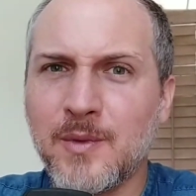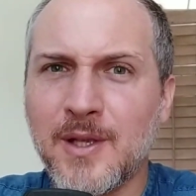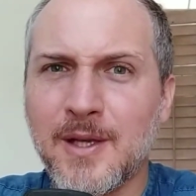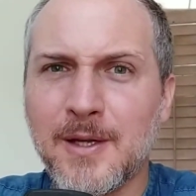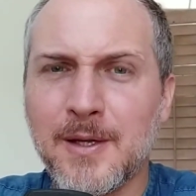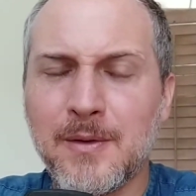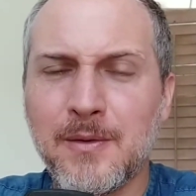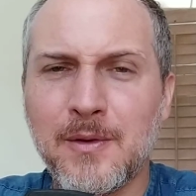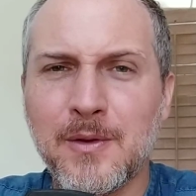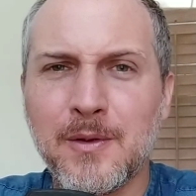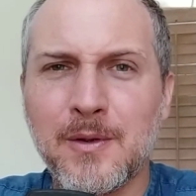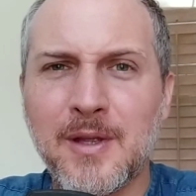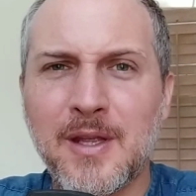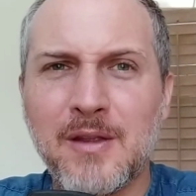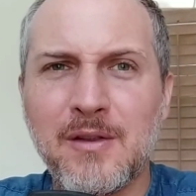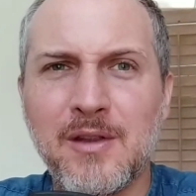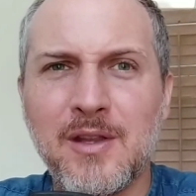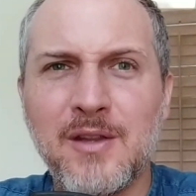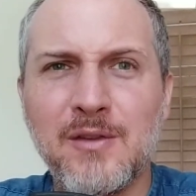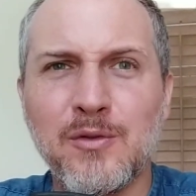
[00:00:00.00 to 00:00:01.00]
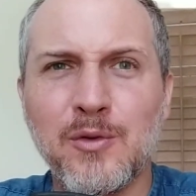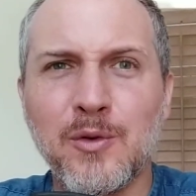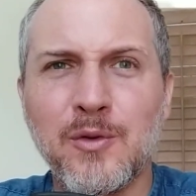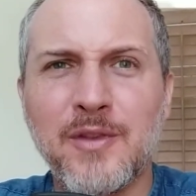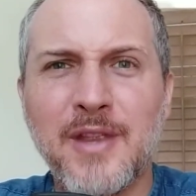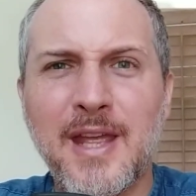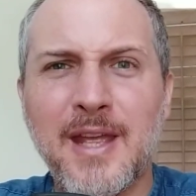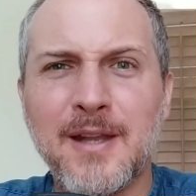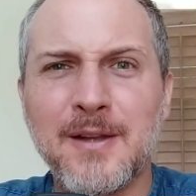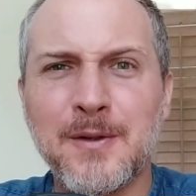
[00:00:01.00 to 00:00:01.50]
Yeah, the Evil
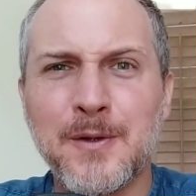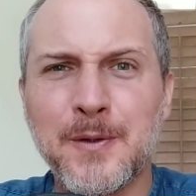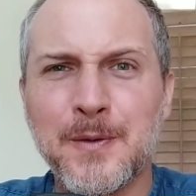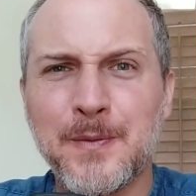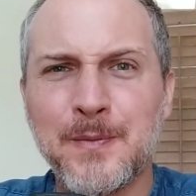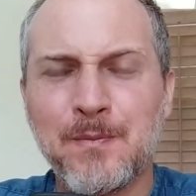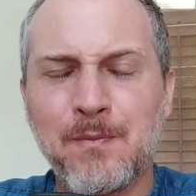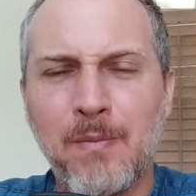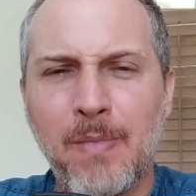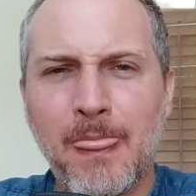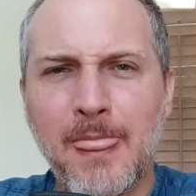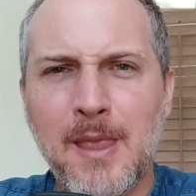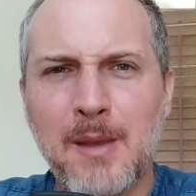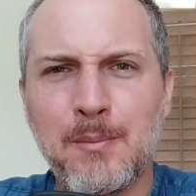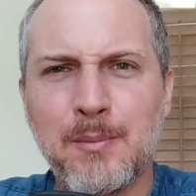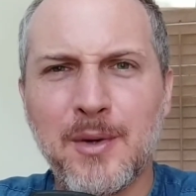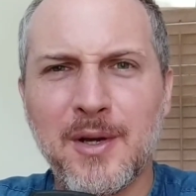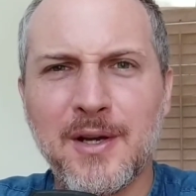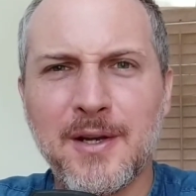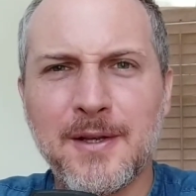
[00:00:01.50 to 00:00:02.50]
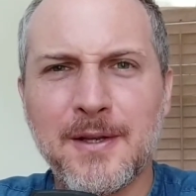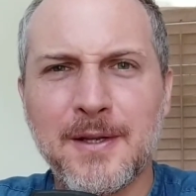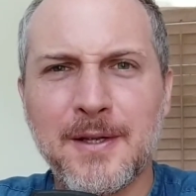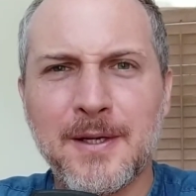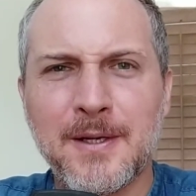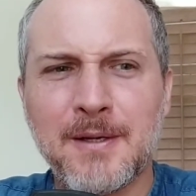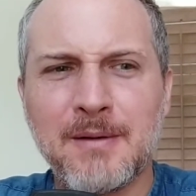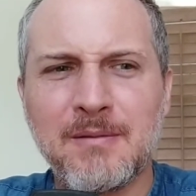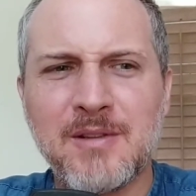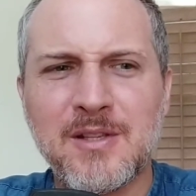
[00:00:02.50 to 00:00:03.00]
Dead, but
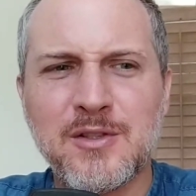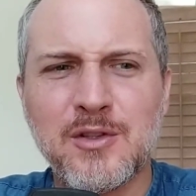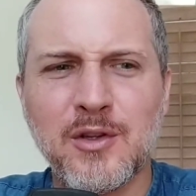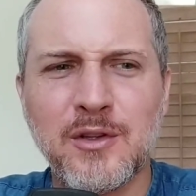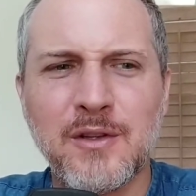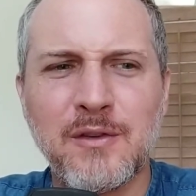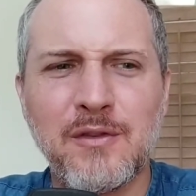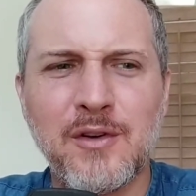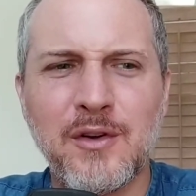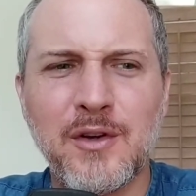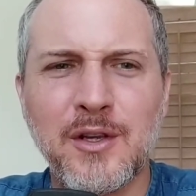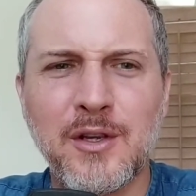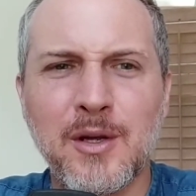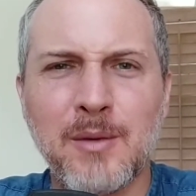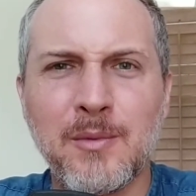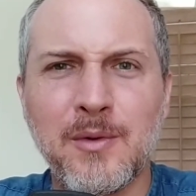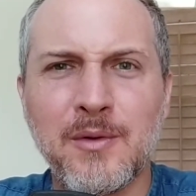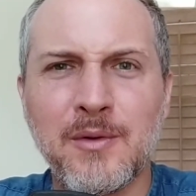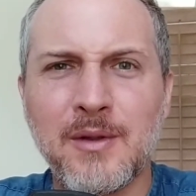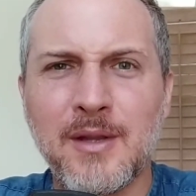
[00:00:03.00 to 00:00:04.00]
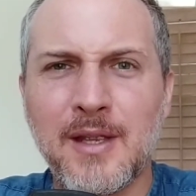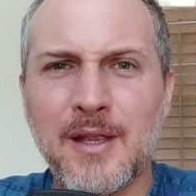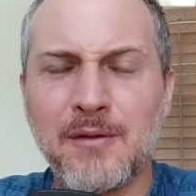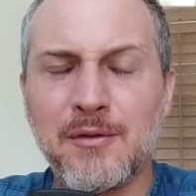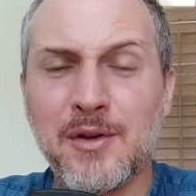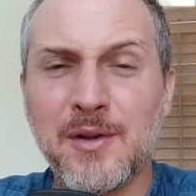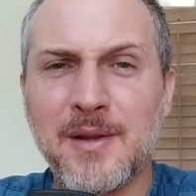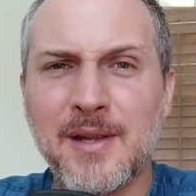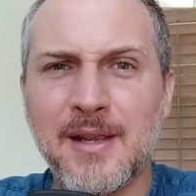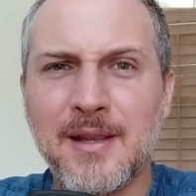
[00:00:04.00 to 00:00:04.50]
it's not a very common
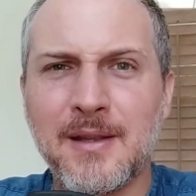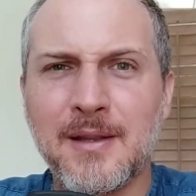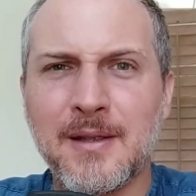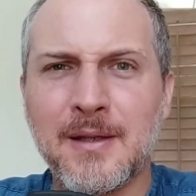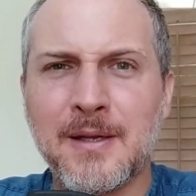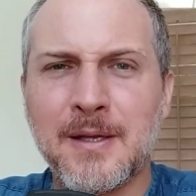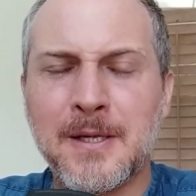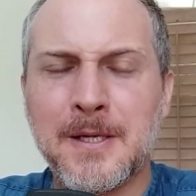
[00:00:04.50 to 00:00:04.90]
everyday